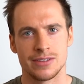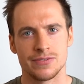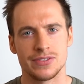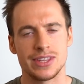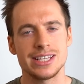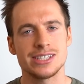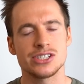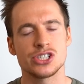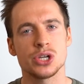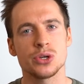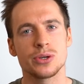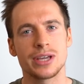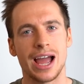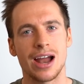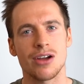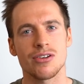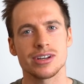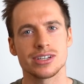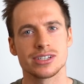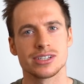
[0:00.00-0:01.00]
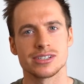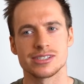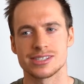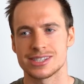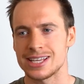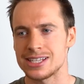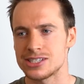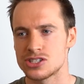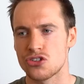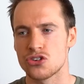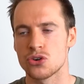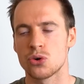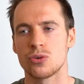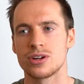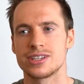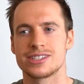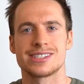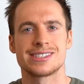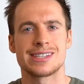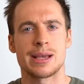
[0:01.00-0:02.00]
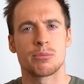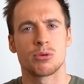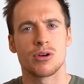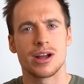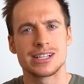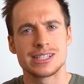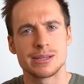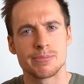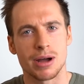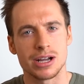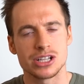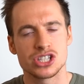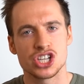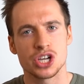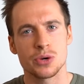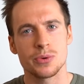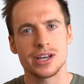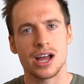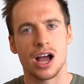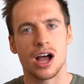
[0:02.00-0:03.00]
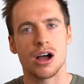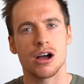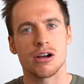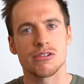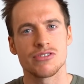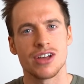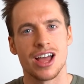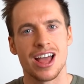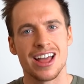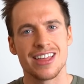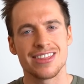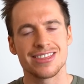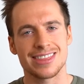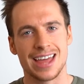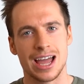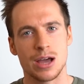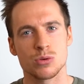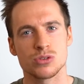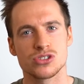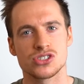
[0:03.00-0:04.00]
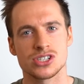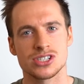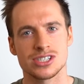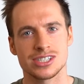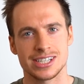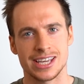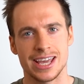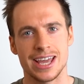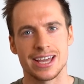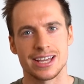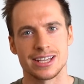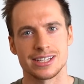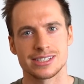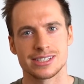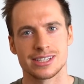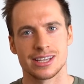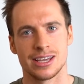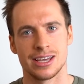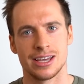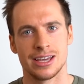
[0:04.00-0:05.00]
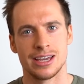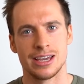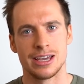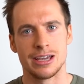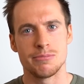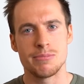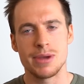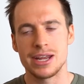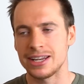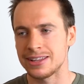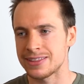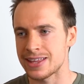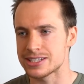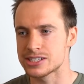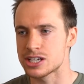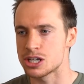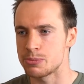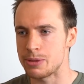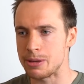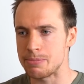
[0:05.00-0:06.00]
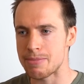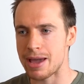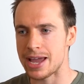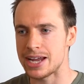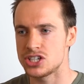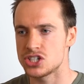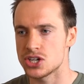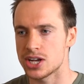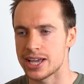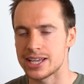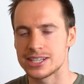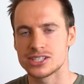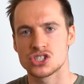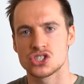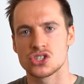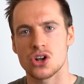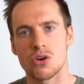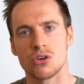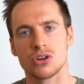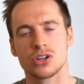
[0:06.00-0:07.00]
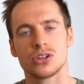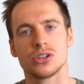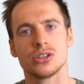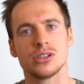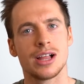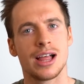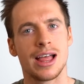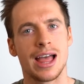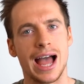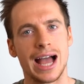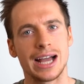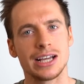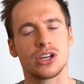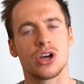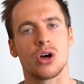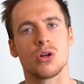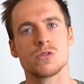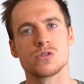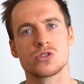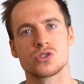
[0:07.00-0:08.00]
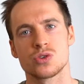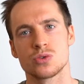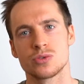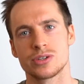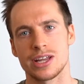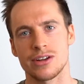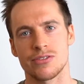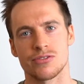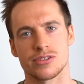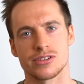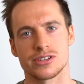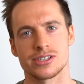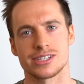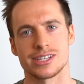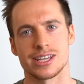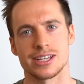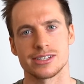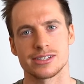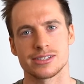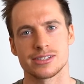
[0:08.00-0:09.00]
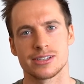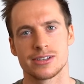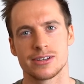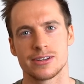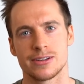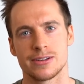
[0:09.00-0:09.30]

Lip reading: These two characters, these stories are separated by 2,500 years, meaning there's going to be major historical and cultural differences.